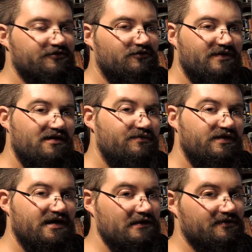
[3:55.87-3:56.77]
I thought maybe
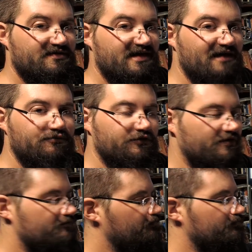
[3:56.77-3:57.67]
the RX
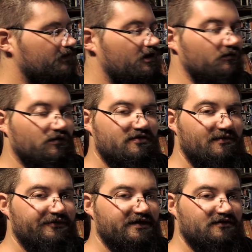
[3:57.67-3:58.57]
output is too low or
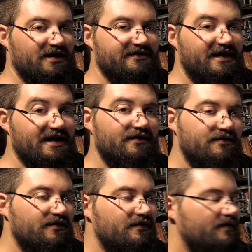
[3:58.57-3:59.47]
something like that.
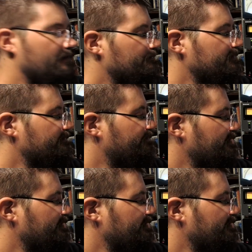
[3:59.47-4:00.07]
But the